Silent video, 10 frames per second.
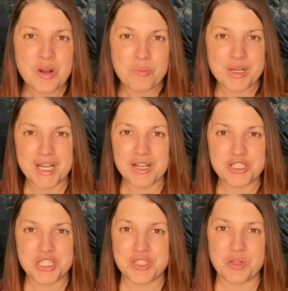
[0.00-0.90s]
but now
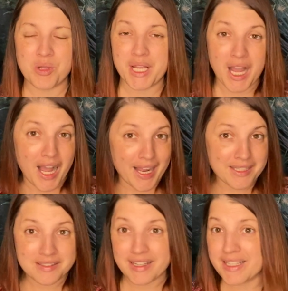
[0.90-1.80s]
she's going, I
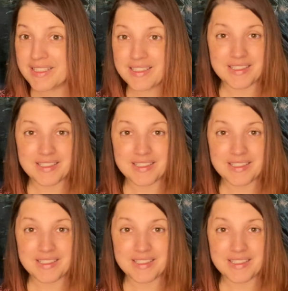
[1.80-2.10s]
said,